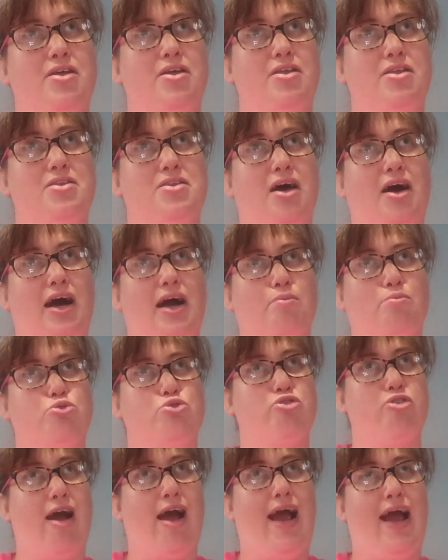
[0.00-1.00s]
that I'm
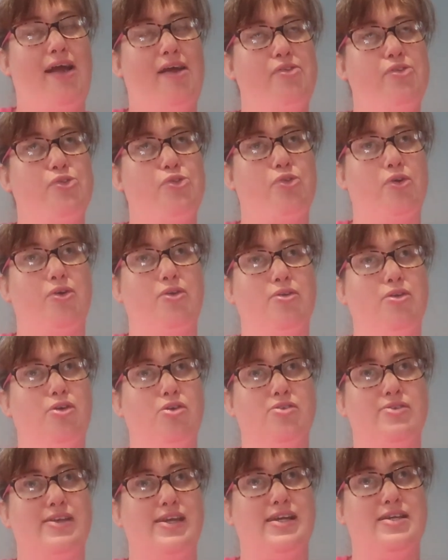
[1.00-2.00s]
dressed or
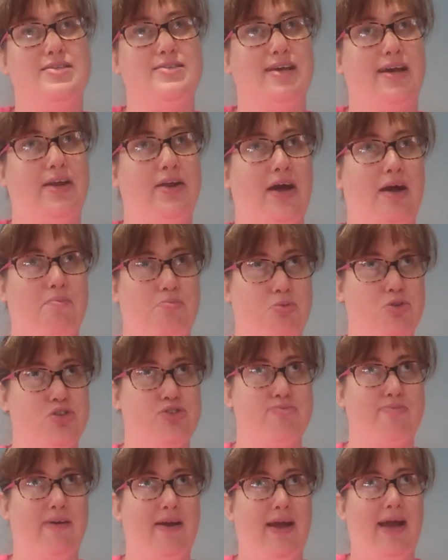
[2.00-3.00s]
look decent. I
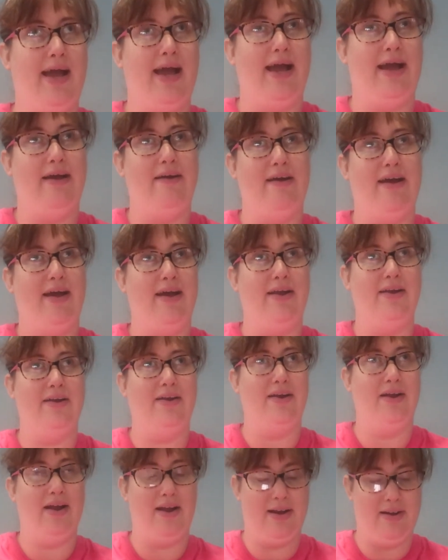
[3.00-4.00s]
brush my hair and
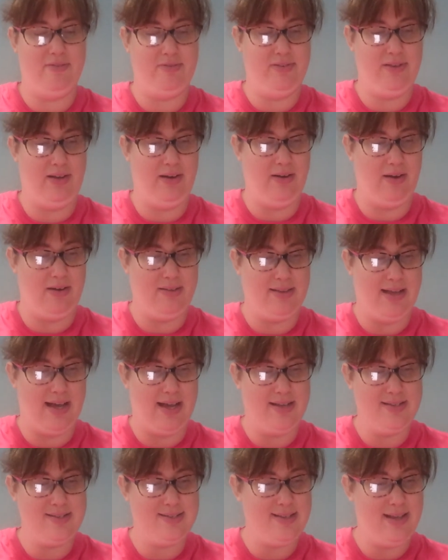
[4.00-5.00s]
everything like
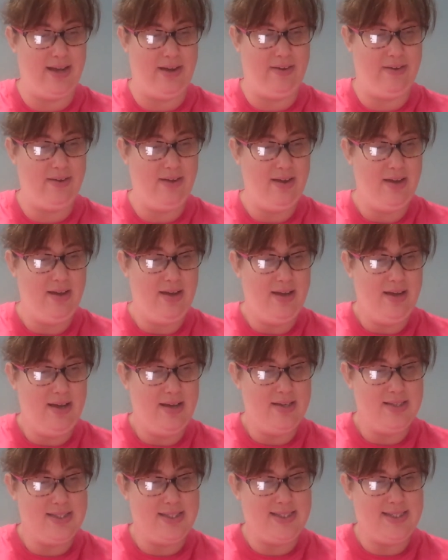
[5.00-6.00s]
that. So
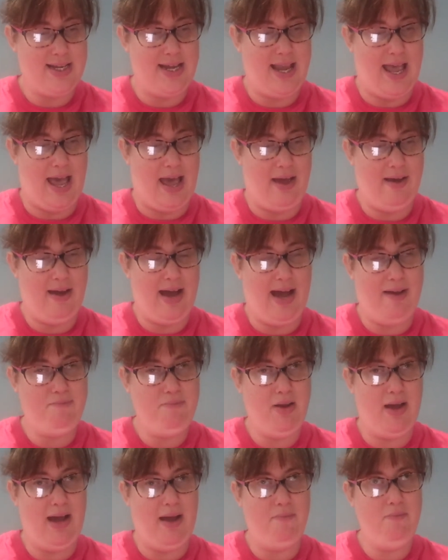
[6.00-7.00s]
yeah, I'm
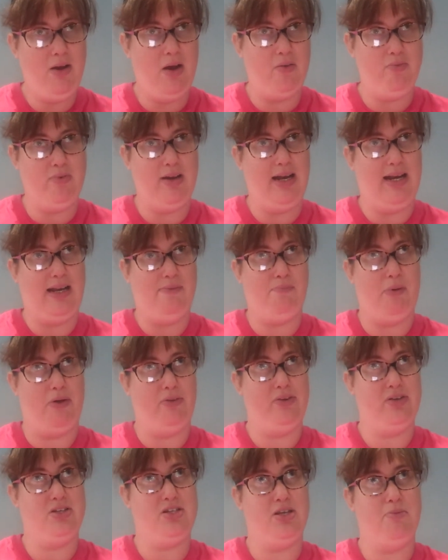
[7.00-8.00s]
not really
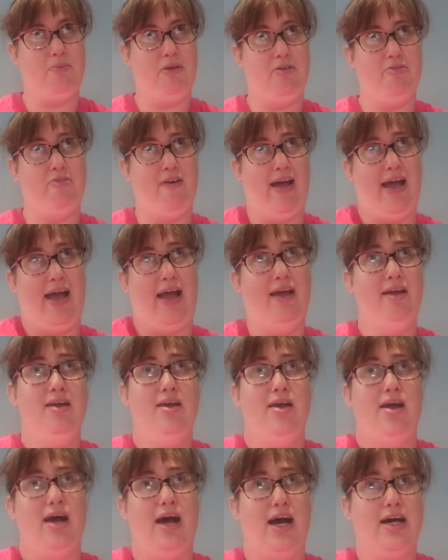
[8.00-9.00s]
bothered, to be fair,
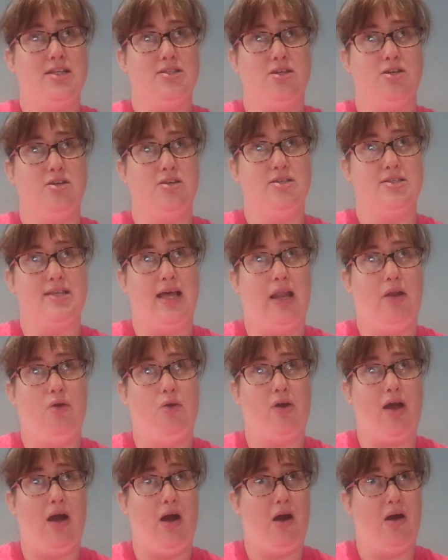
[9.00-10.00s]
as long as I
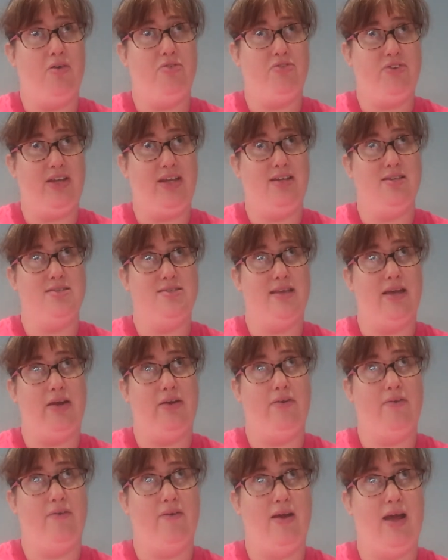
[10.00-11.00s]
look half
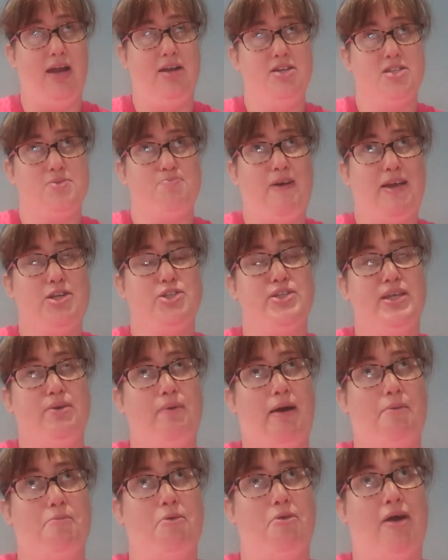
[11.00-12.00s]
decent. And especially
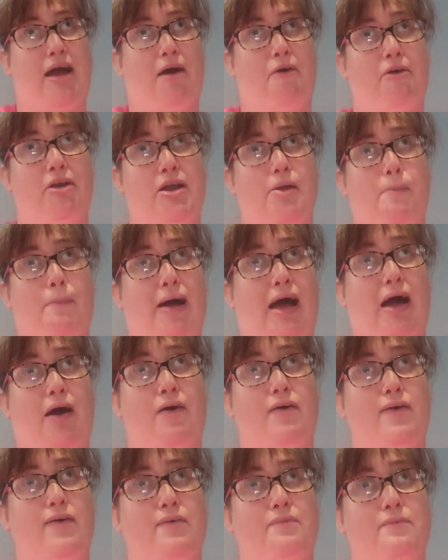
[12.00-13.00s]
when we're out and
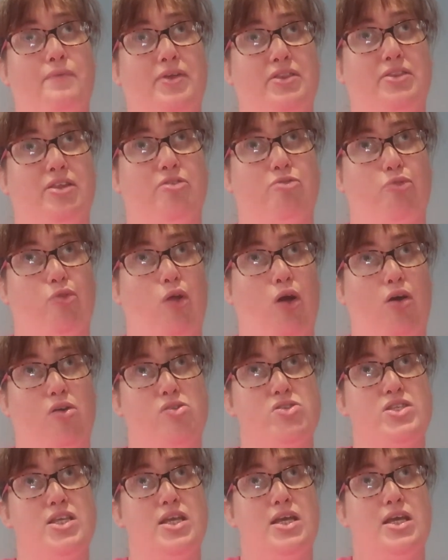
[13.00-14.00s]
about with the vlogs,